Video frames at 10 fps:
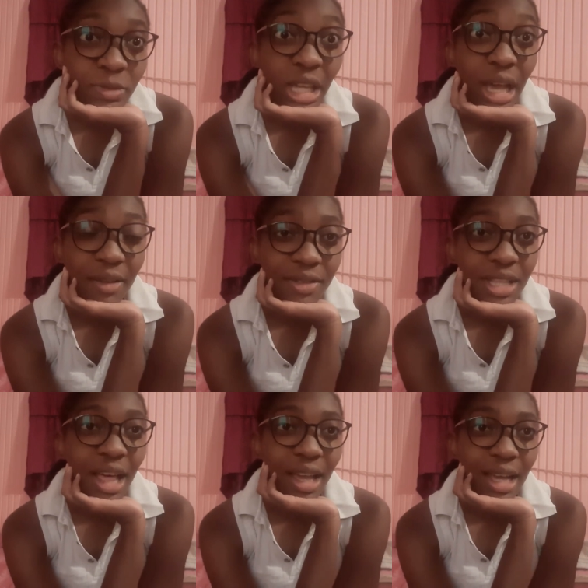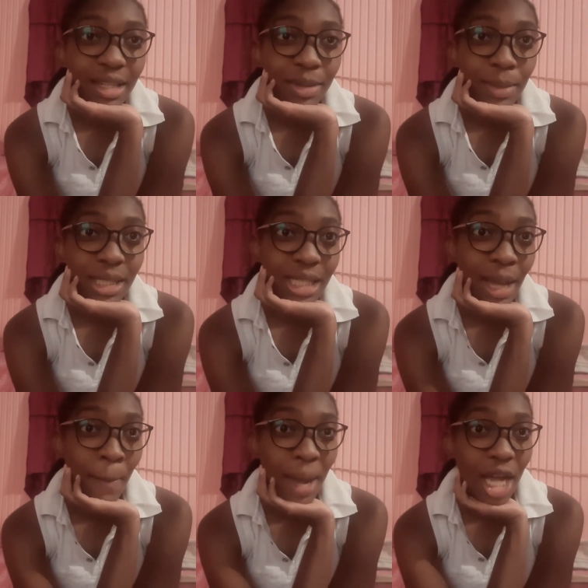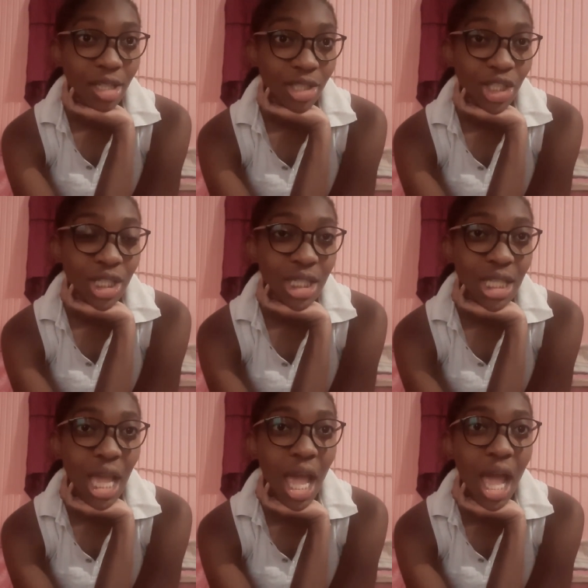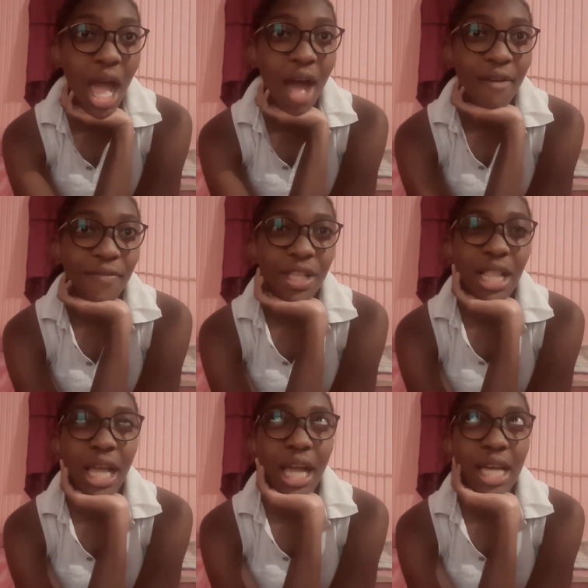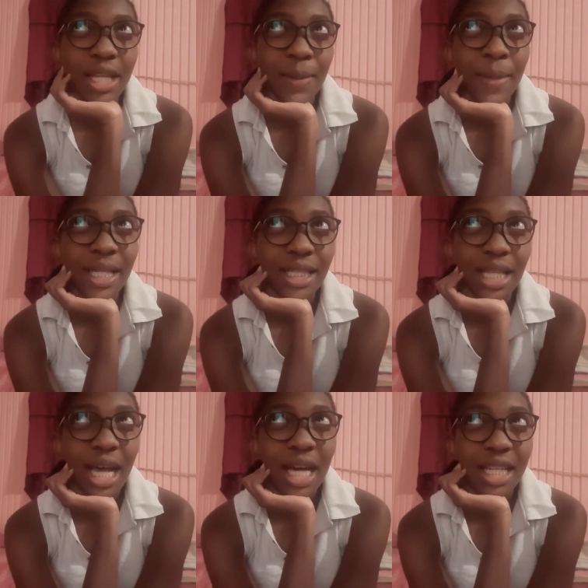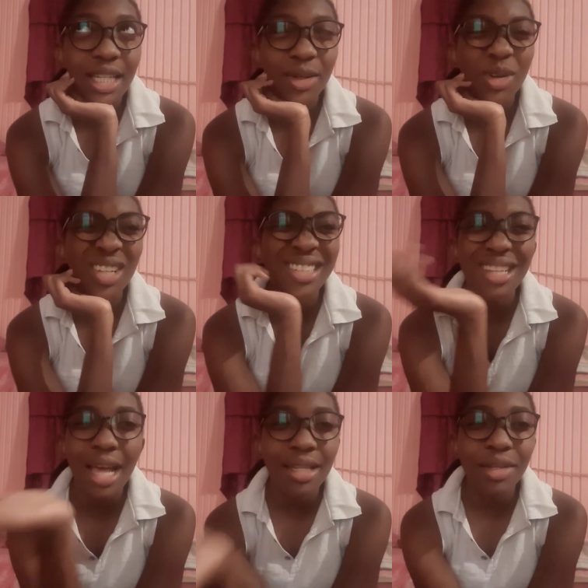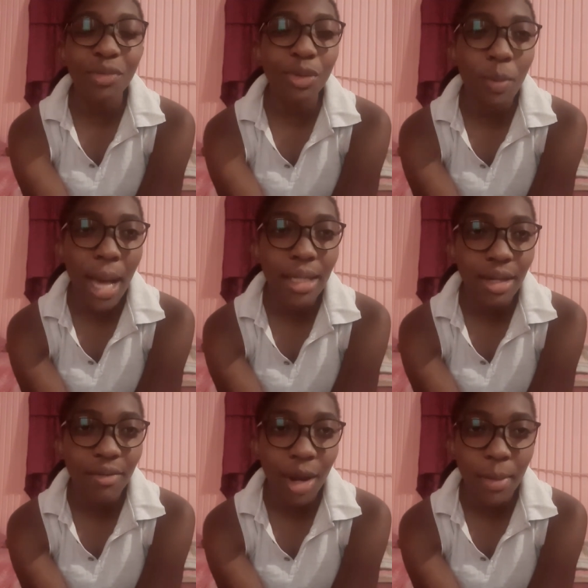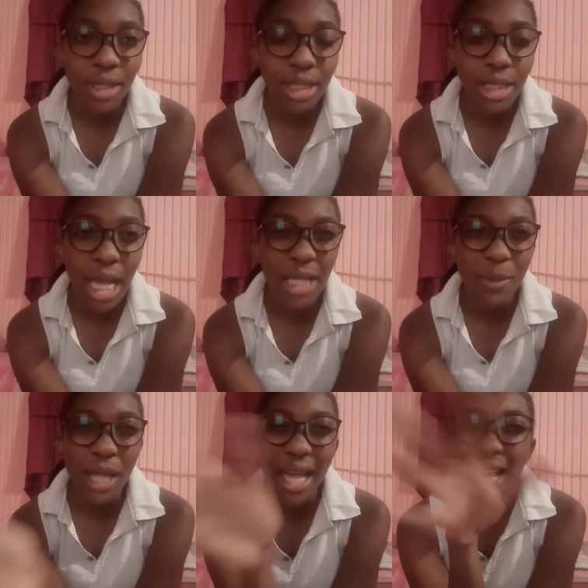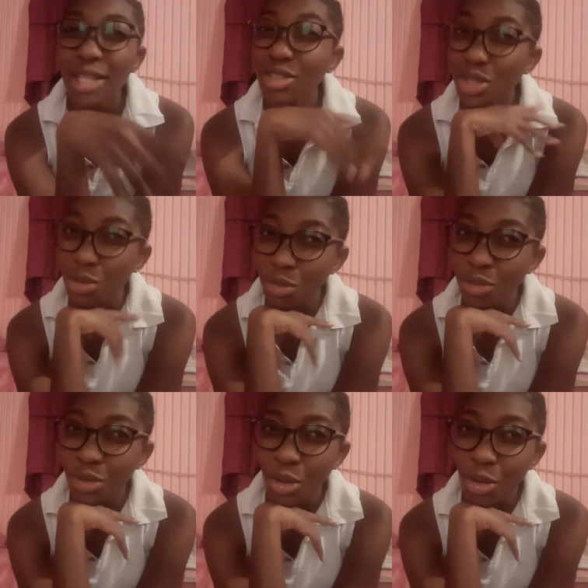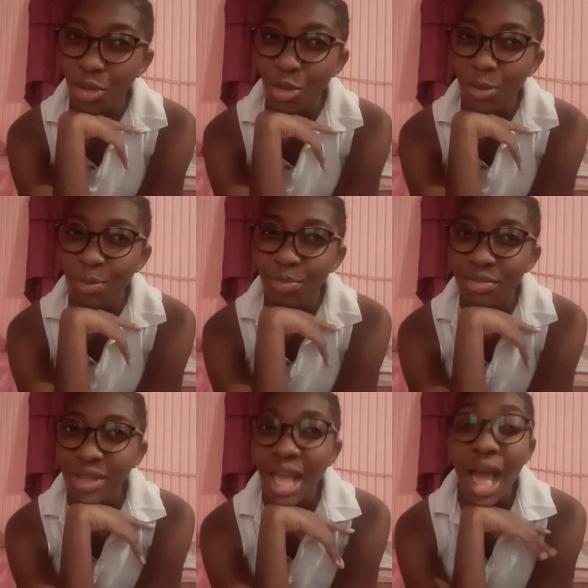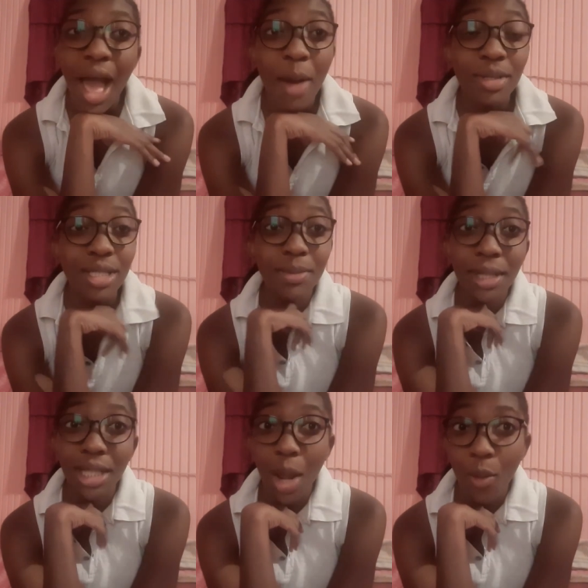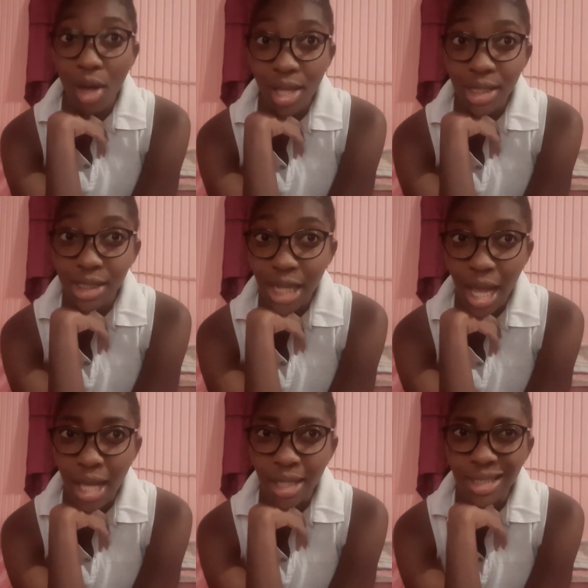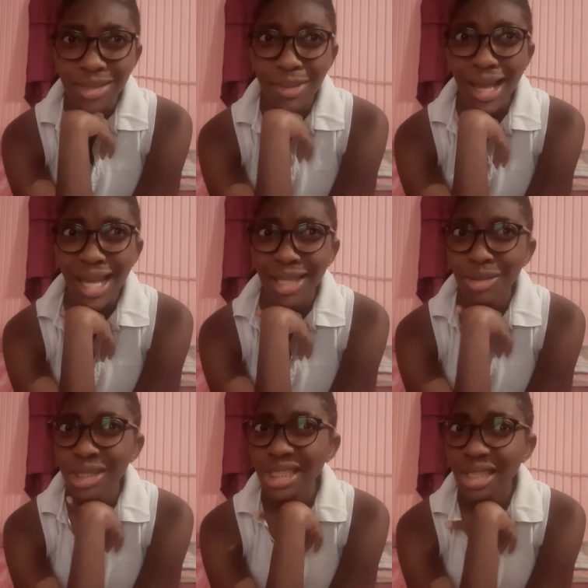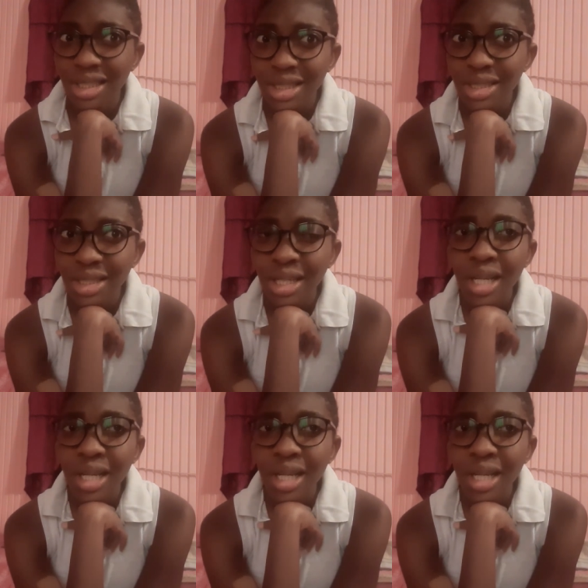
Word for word: yeah, I feel like I did better in biology this year. I feel like I did better in. Well, oh, I didn't even do bad in environmental science, but like I two though. I was expecting that one child because my was good.